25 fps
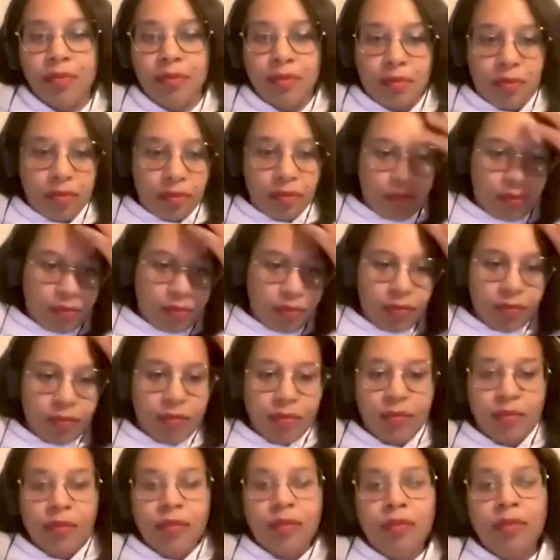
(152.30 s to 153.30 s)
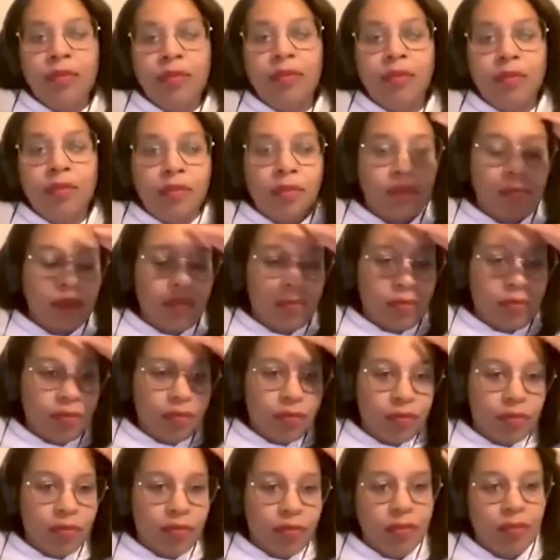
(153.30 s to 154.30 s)

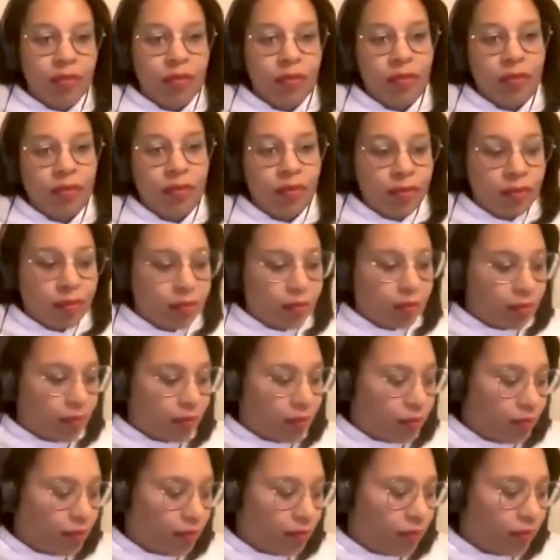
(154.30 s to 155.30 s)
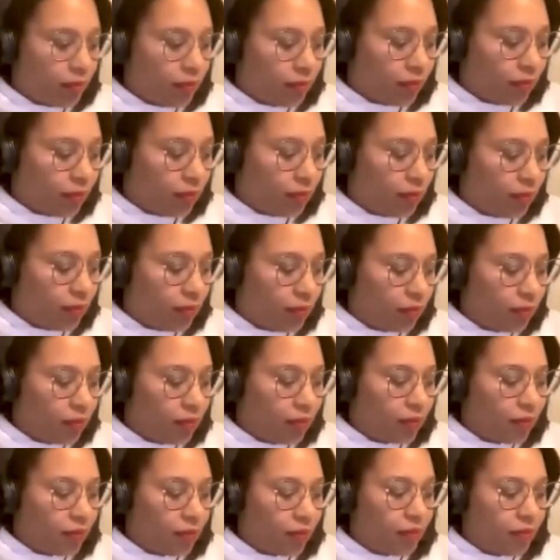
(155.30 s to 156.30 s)

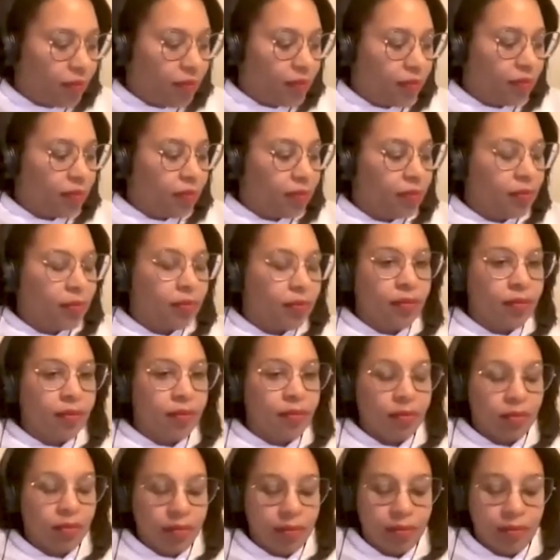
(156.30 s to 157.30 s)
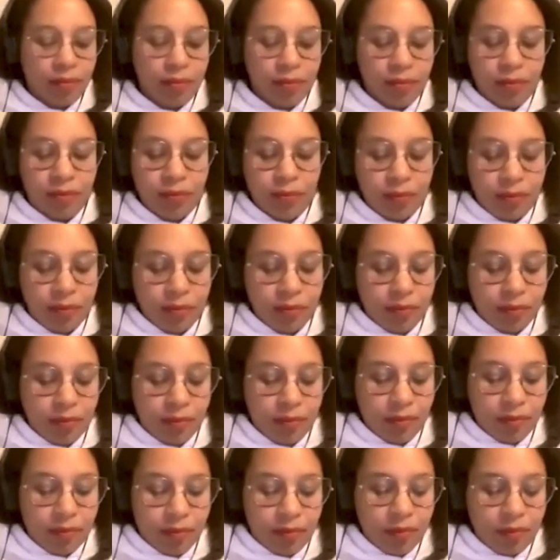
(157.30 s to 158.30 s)

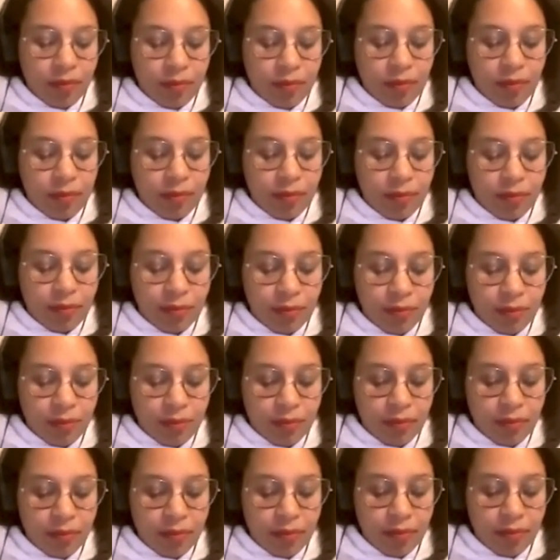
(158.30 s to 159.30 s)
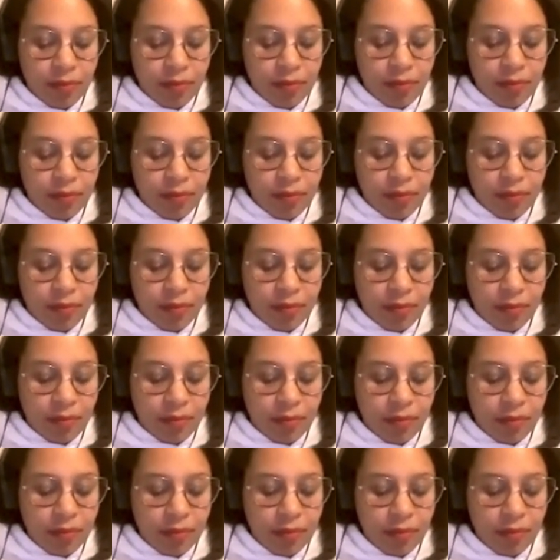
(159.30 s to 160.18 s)
(silent)